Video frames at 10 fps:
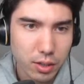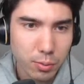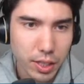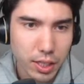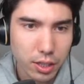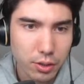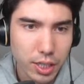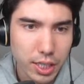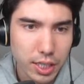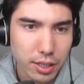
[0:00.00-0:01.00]
We could go
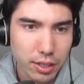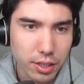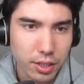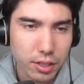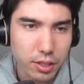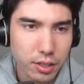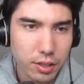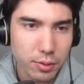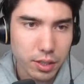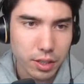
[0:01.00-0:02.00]
here
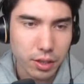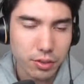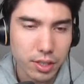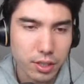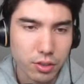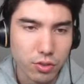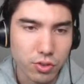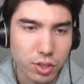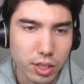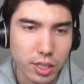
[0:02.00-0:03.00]
with the threat on the
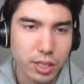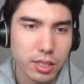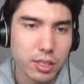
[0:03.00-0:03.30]
rook.